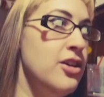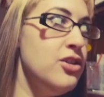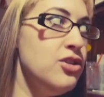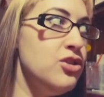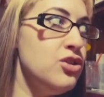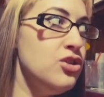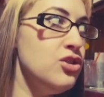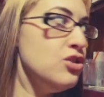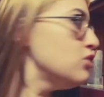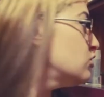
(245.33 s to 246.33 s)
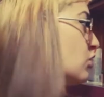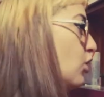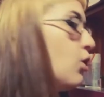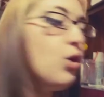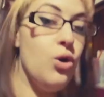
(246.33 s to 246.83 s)

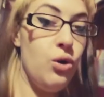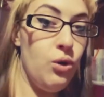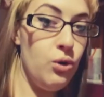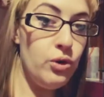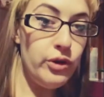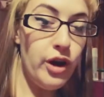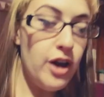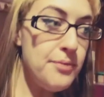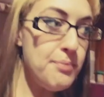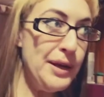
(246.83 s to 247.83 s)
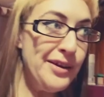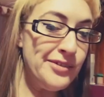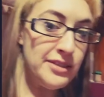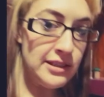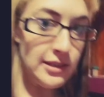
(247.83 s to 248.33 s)
So,
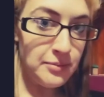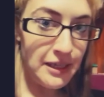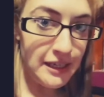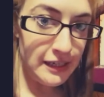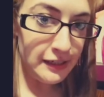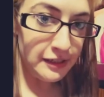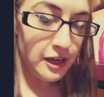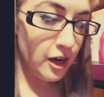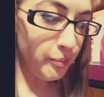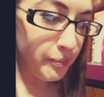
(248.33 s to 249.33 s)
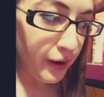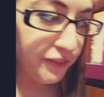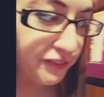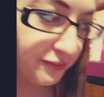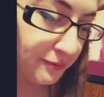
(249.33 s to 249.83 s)
unbeknownst to me,
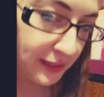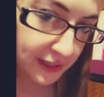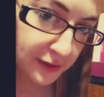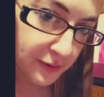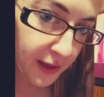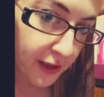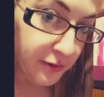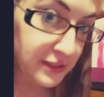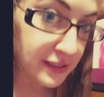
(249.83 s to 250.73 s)
above me while I was